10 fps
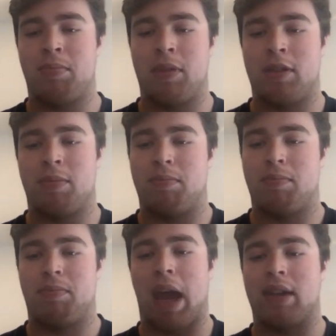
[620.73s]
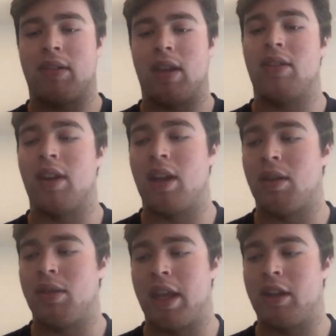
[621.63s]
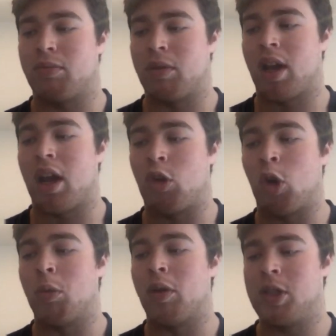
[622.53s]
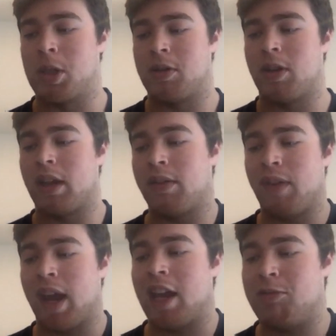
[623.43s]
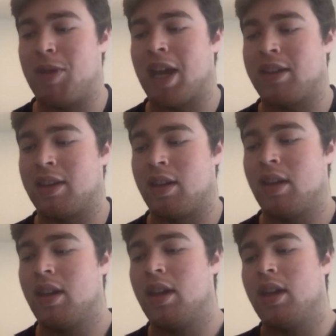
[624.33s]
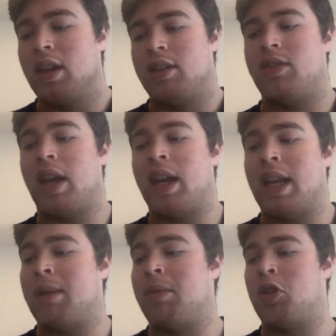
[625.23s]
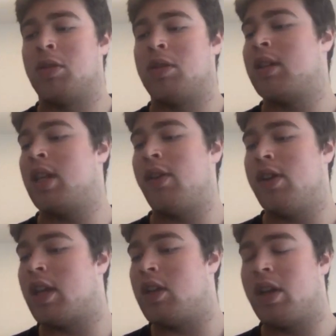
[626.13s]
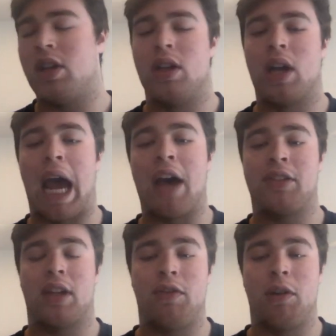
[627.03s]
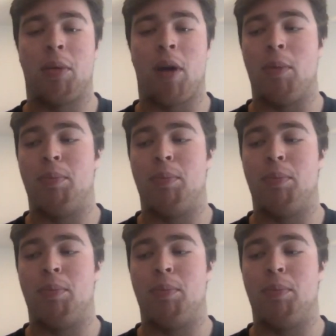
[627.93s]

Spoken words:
this past season, things were not normal in terms of like fans being at the stadium, in terms of activities that you could do outside of football.